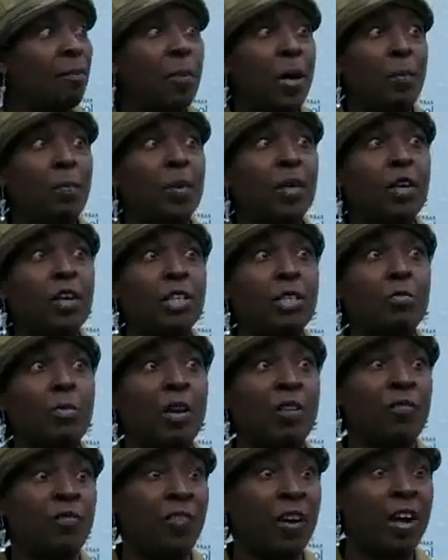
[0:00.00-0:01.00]
But because
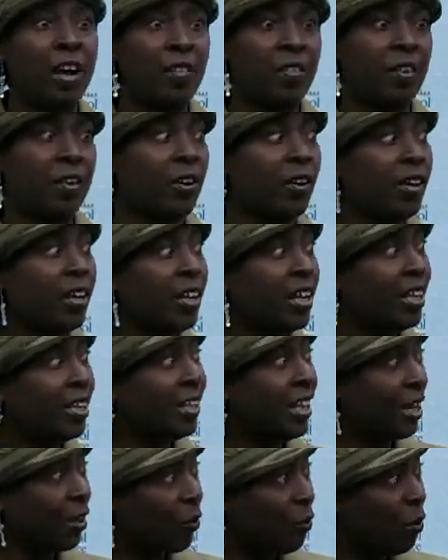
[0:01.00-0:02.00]
my father,
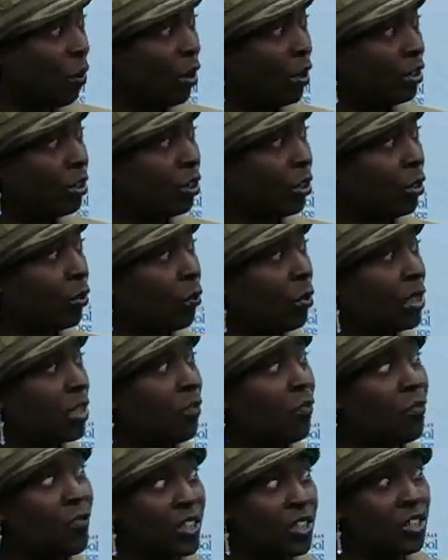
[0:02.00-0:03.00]
like Walter, was
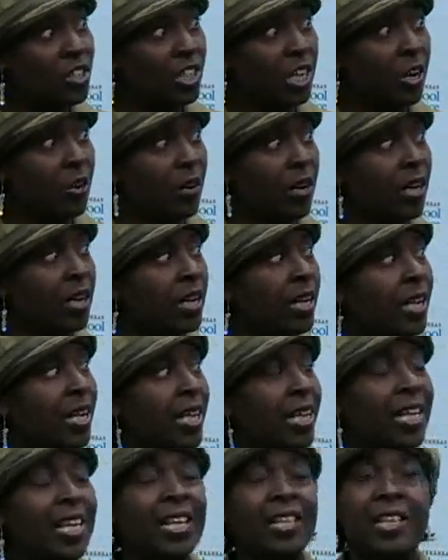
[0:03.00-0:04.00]
a visionary,
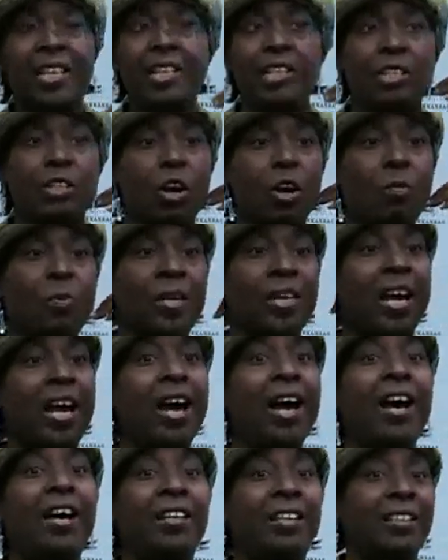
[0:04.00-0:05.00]
he saw
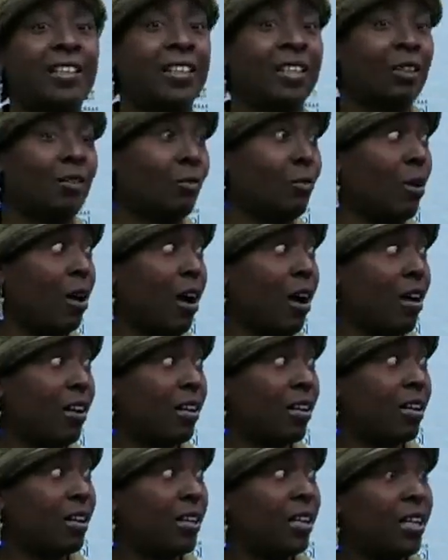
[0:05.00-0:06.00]
beyond Little
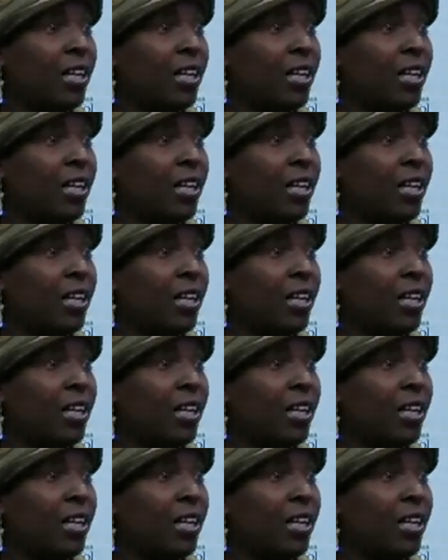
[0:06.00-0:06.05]
Rock.